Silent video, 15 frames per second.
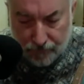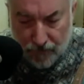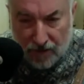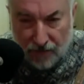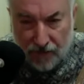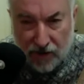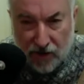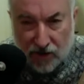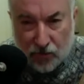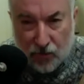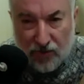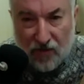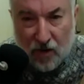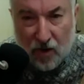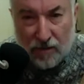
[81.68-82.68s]
Because
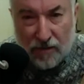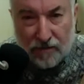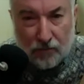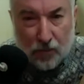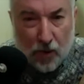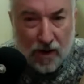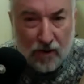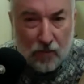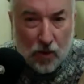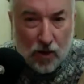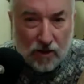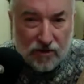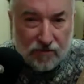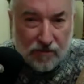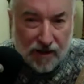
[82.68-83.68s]
we've all been
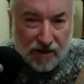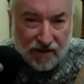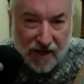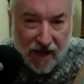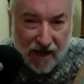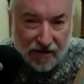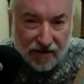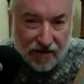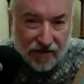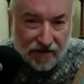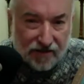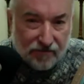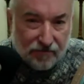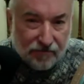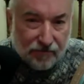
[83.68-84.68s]
brainwashed by
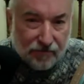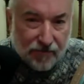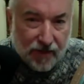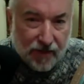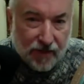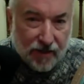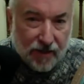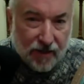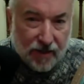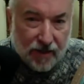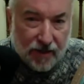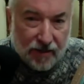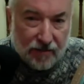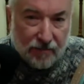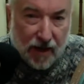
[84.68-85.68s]
scientism,
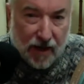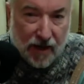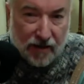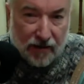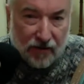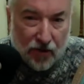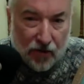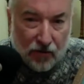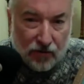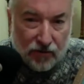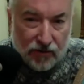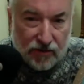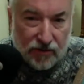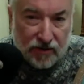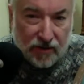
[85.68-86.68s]
by
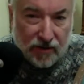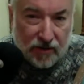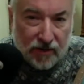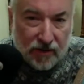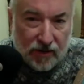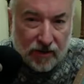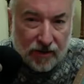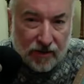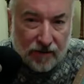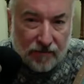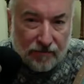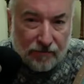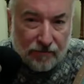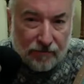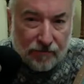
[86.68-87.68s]
those
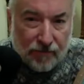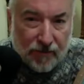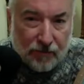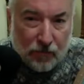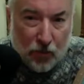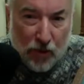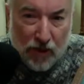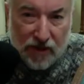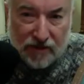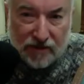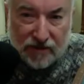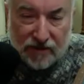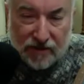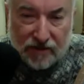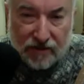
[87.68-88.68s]

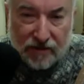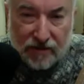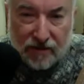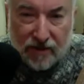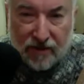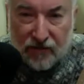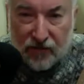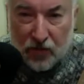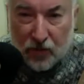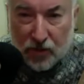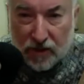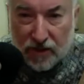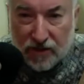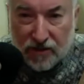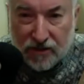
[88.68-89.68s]
priests of a new
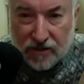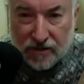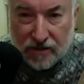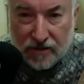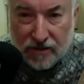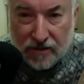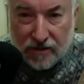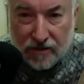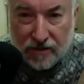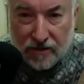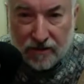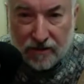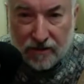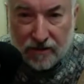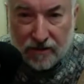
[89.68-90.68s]
religion
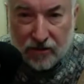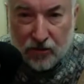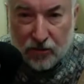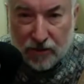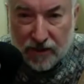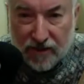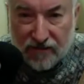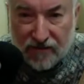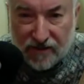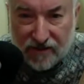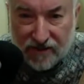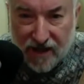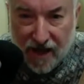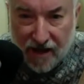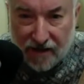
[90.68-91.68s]
who believe in
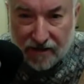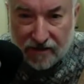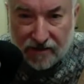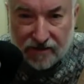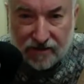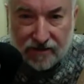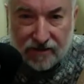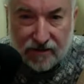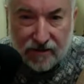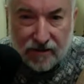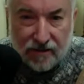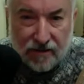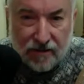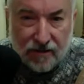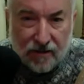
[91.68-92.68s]
science,
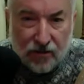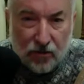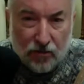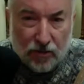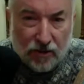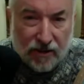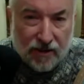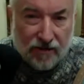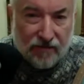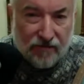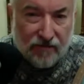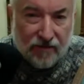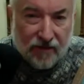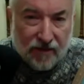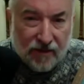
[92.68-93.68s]
who
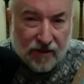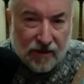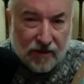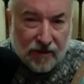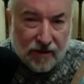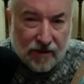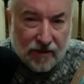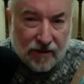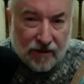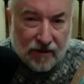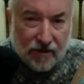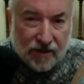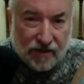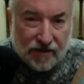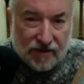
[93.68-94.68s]
believe
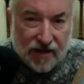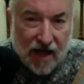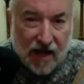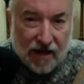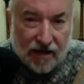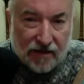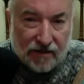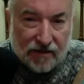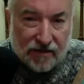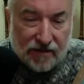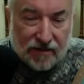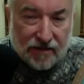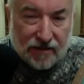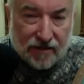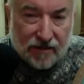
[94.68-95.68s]
that
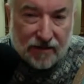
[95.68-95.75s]
science,